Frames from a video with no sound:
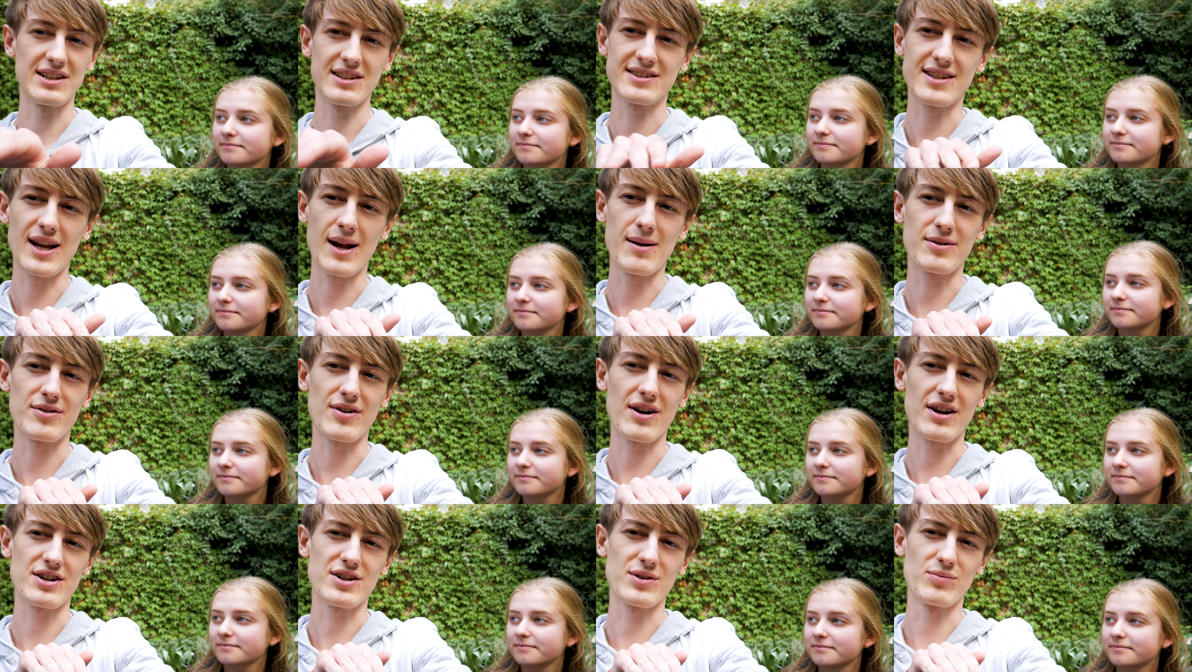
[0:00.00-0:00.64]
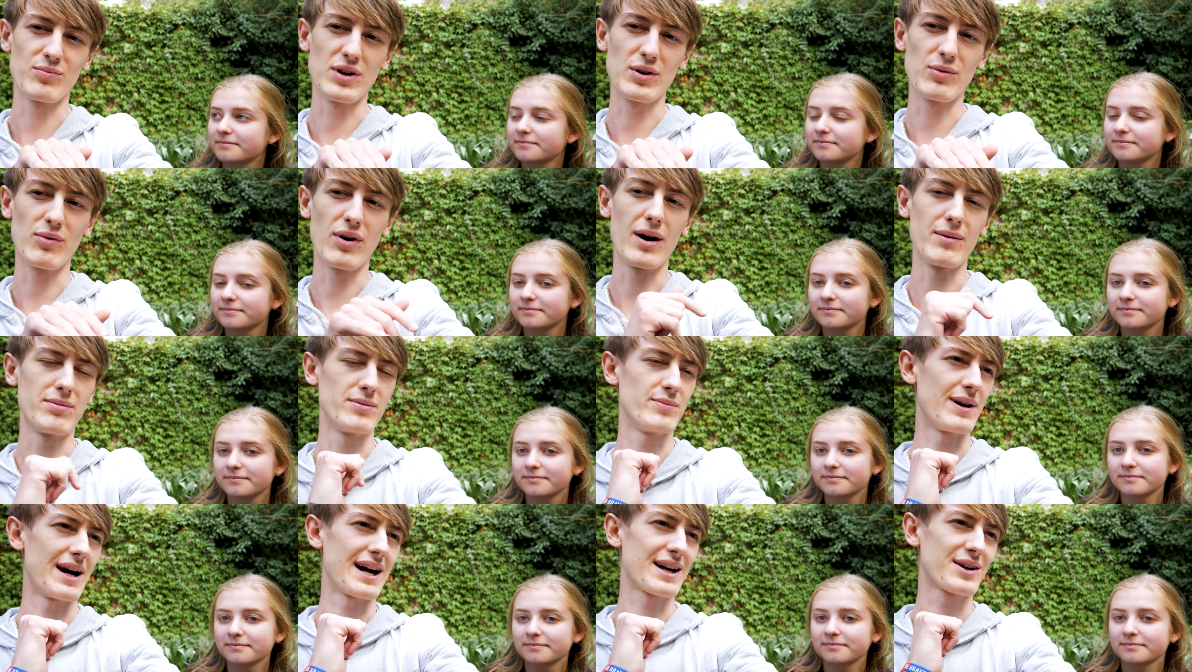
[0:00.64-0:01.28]
Speaker 1: the same direction we were,
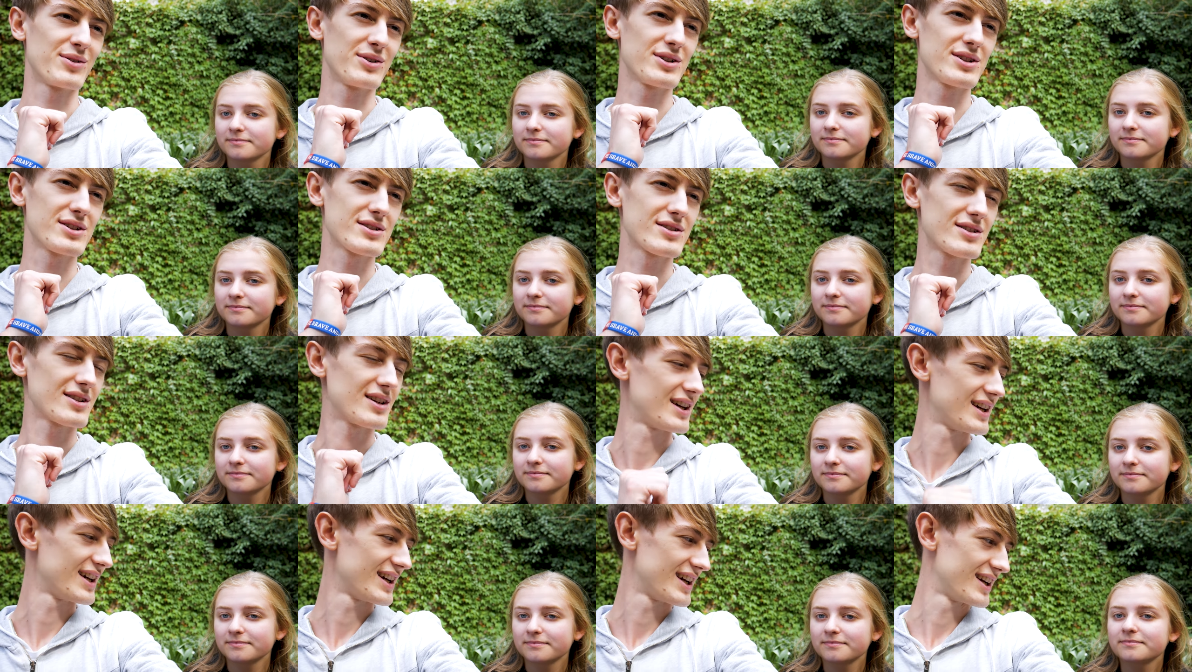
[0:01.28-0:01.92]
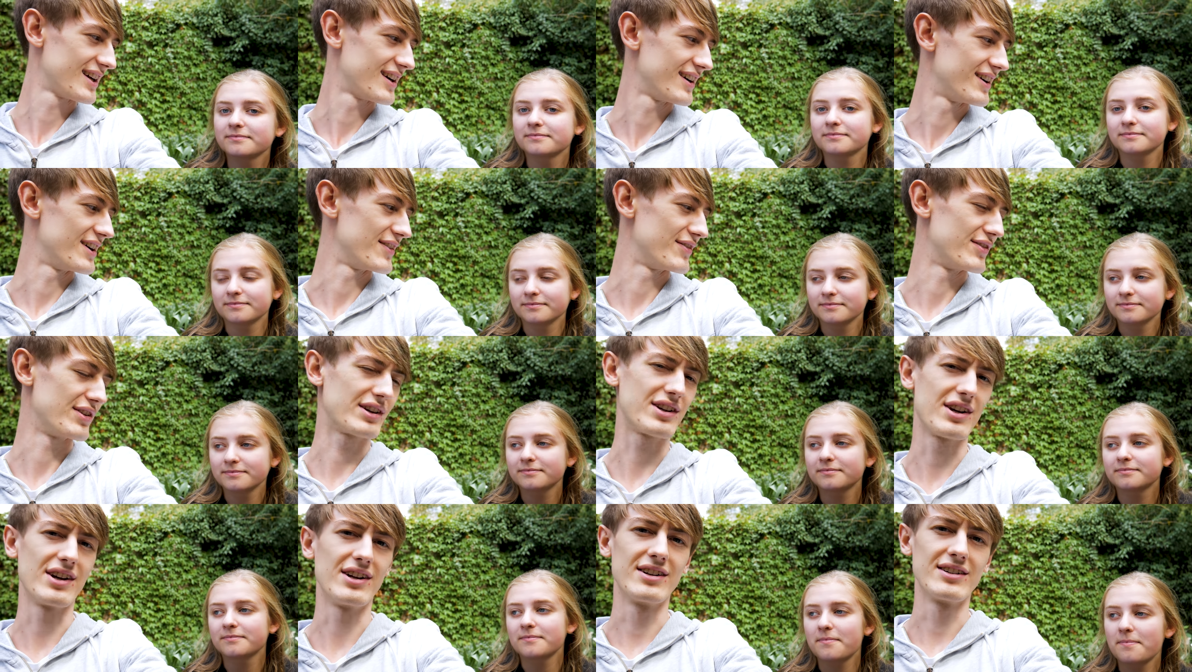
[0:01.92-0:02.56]
but backwards. If
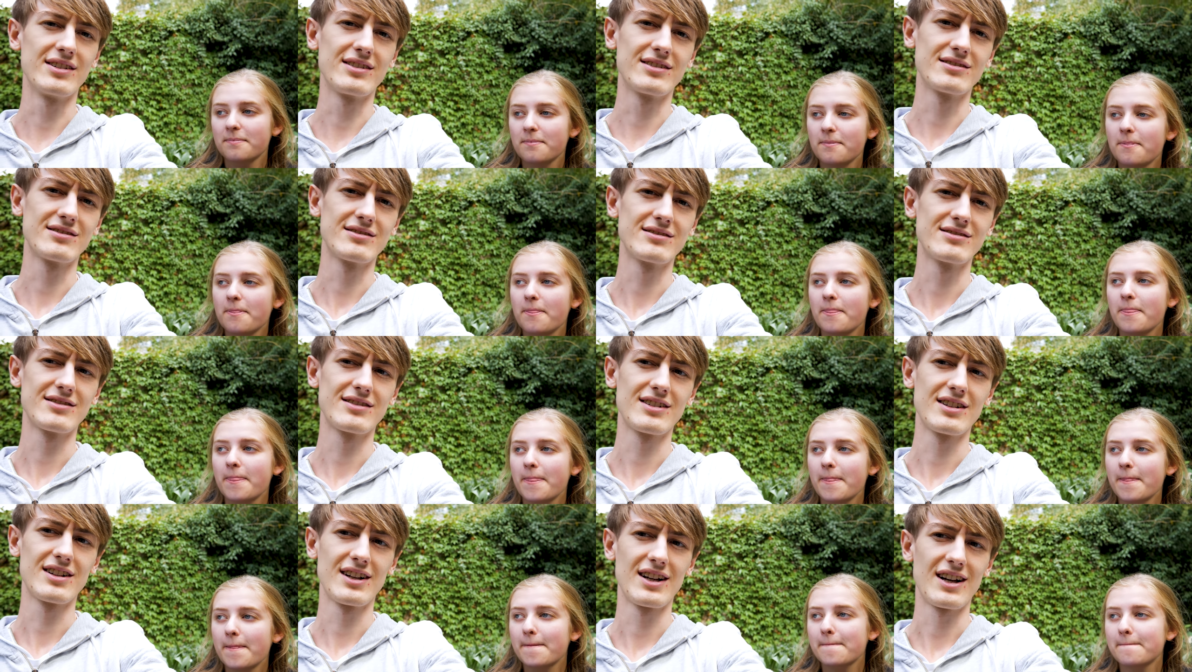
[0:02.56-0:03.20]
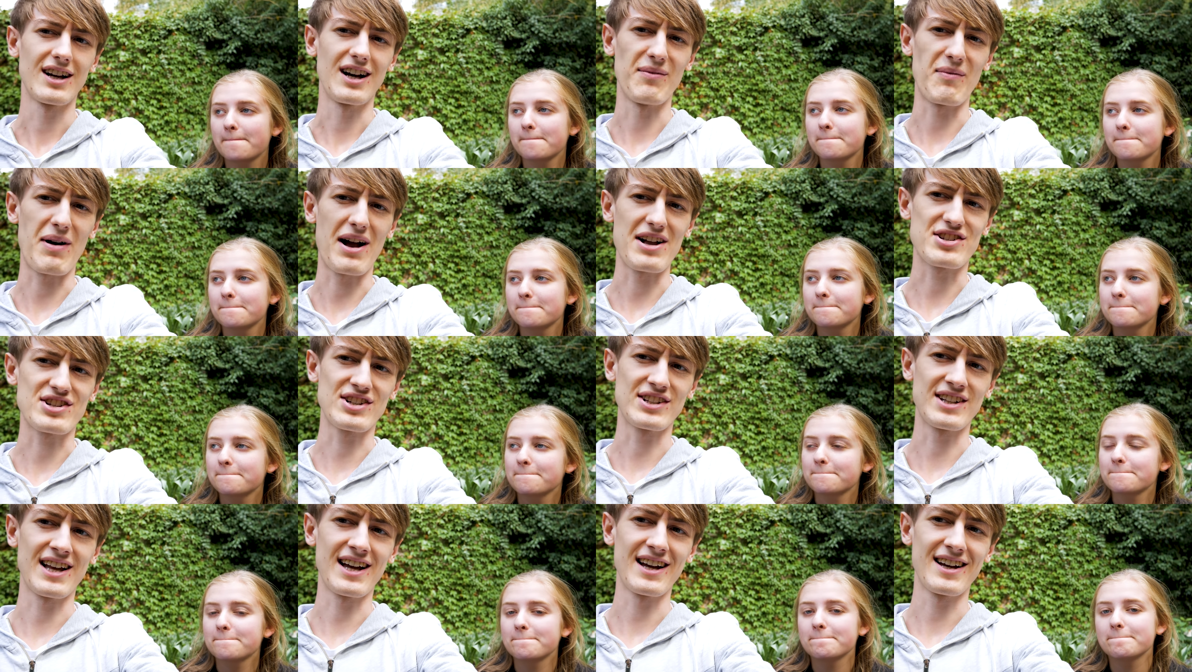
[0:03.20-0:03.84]
you can
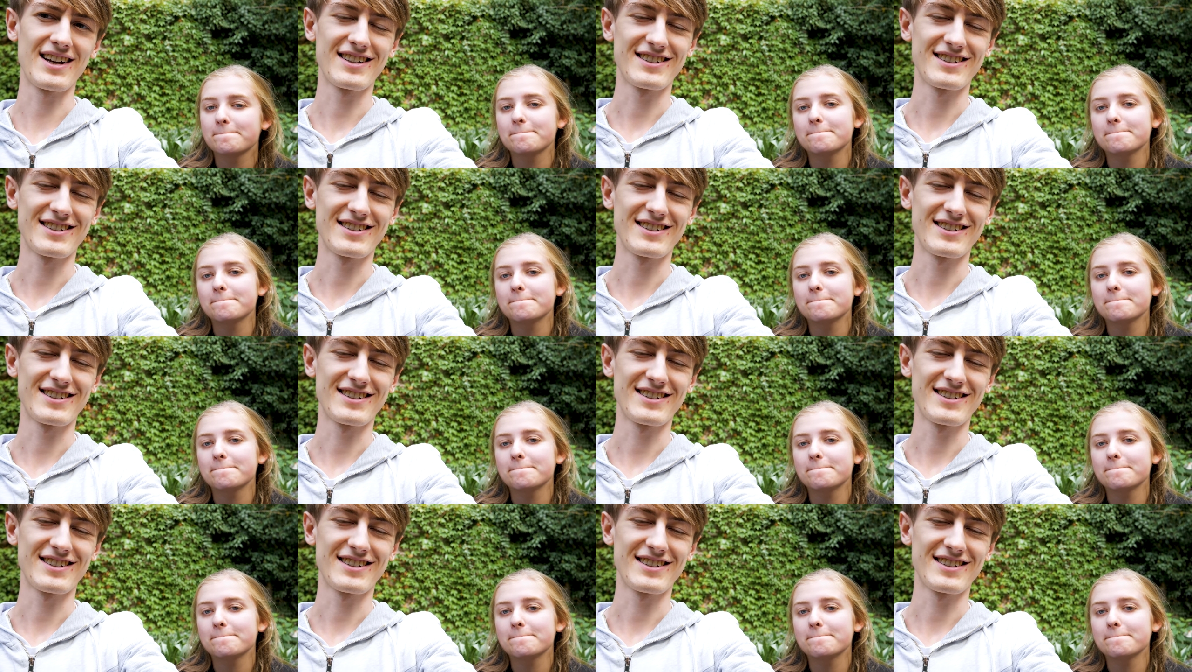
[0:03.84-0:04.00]
imagine that,